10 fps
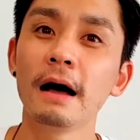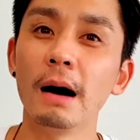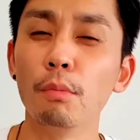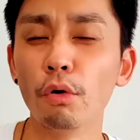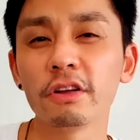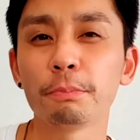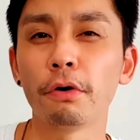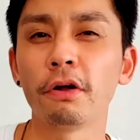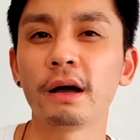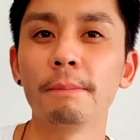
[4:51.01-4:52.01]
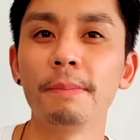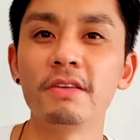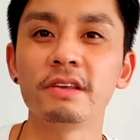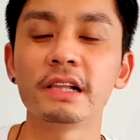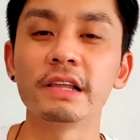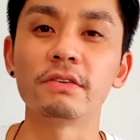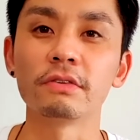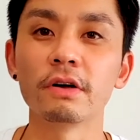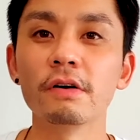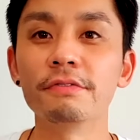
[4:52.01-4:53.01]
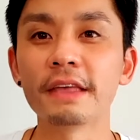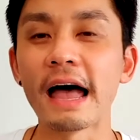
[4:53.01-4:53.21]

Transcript: A mortgage broker basically serves